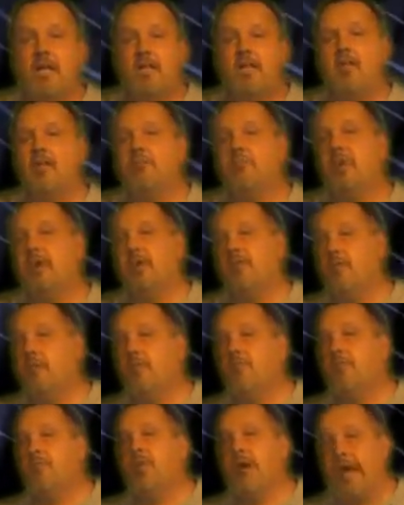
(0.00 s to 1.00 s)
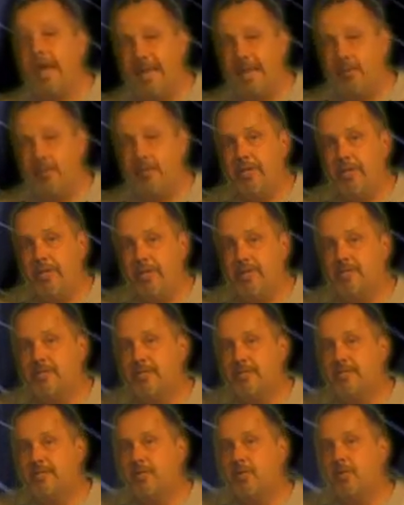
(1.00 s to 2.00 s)
You can buy a lawnmower any place.
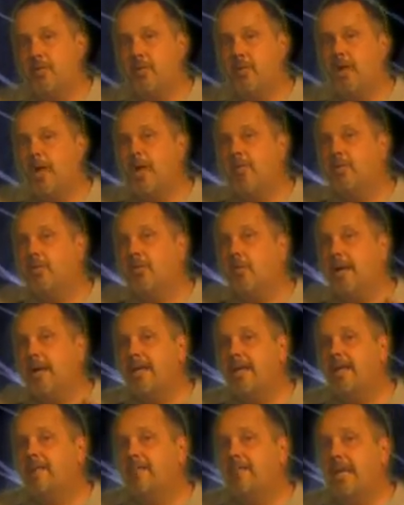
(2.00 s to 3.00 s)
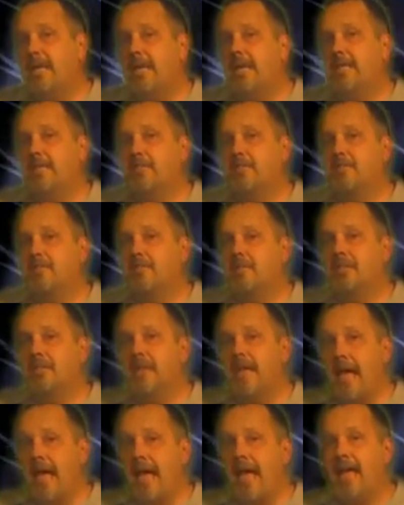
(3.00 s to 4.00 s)
So the way to compete is to
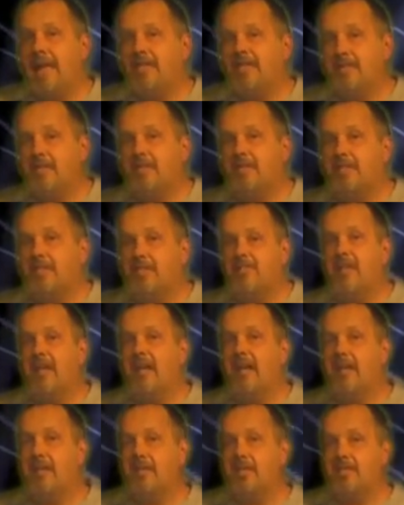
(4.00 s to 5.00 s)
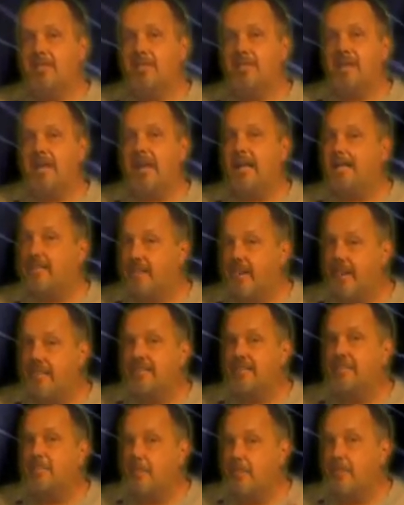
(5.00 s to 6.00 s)
really add as much value to that
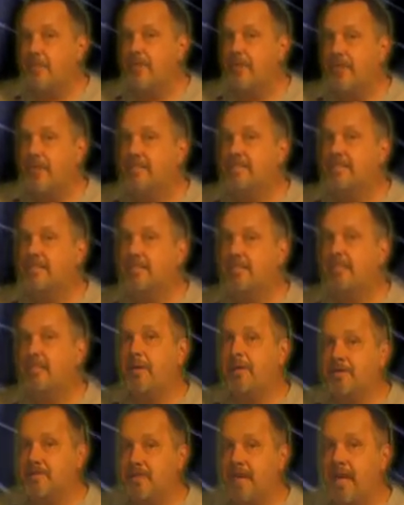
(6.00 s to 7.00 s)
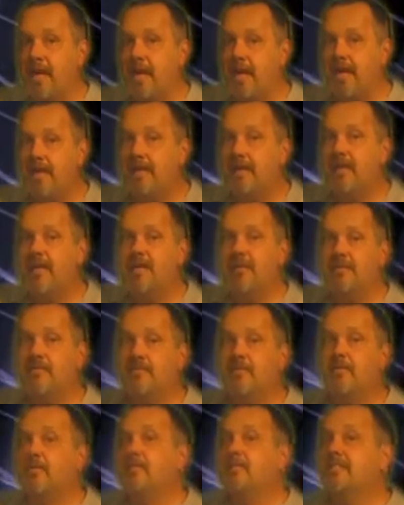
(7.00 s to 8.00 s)
customer relationship as you can.
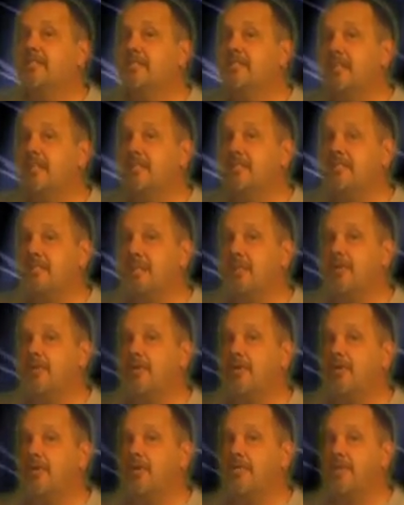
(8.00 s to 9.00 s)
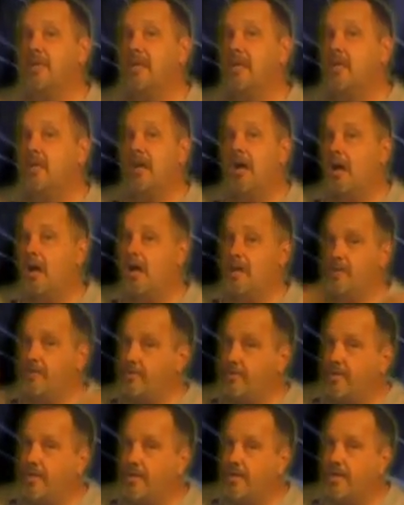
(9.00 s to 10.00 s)
So you can sell to that person
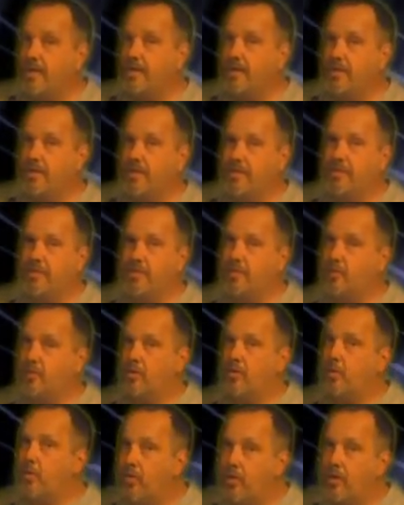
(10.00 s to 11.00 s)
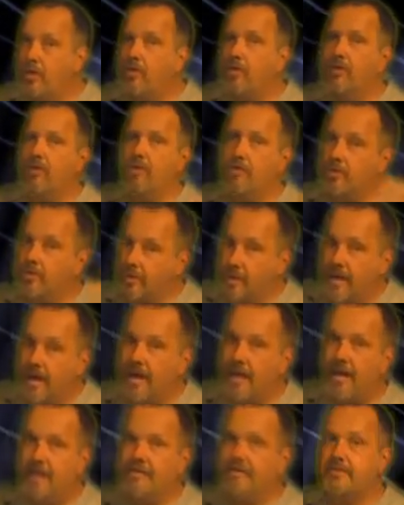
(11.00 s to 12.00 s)
other lawn equipment or oil or
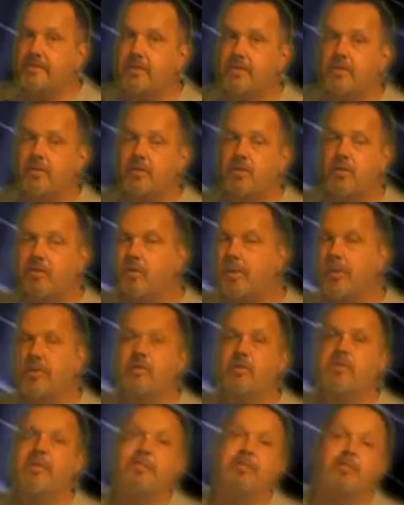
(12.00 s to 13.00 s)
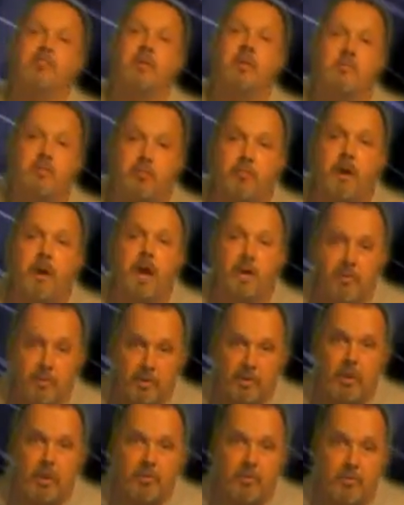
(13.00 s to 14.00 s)
gas or whatever it is that people buy with
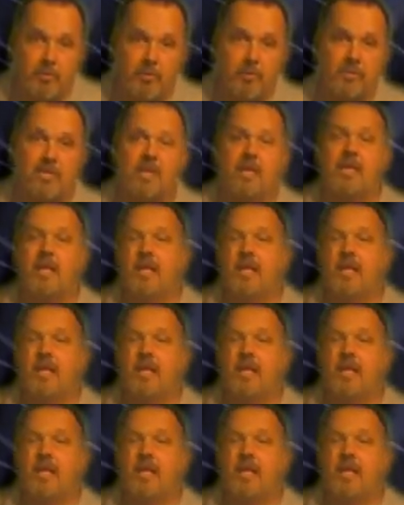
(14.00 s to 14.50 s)
lawnmowers.